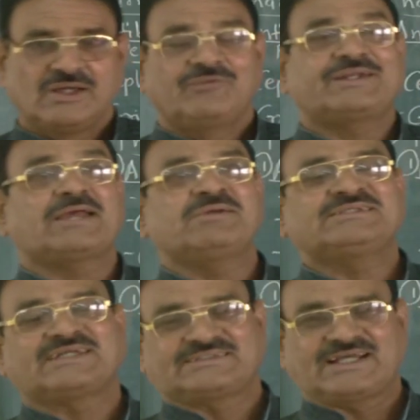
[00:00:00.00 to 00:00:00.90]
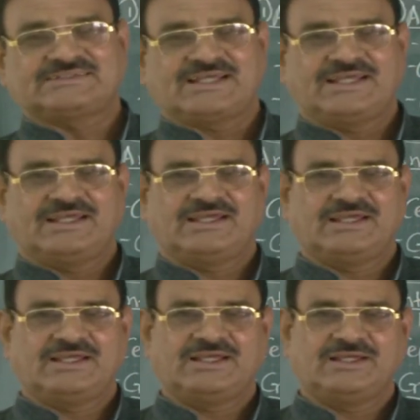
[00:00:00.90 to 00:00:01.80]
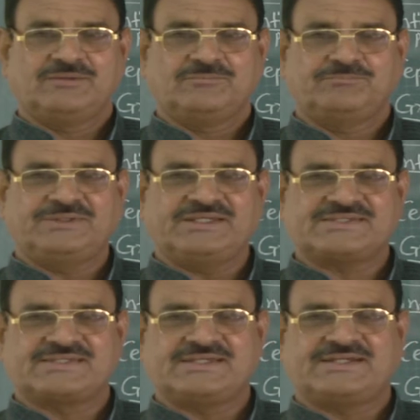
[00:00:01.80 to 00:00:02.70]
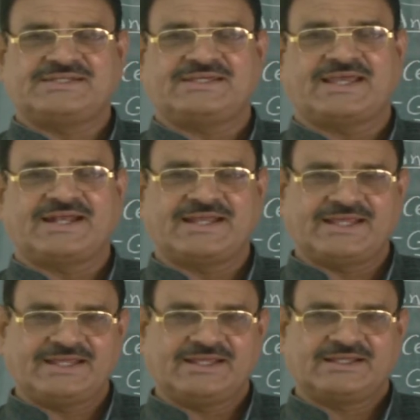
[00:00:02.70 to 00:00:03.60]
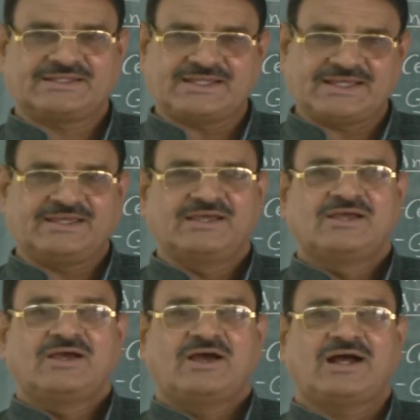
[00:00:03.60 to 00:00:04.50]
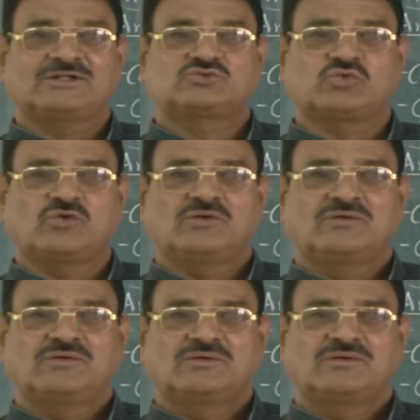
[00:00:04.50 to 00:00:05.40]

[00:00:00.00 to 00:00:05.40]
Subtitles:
Vitamins such as B, C, D and K also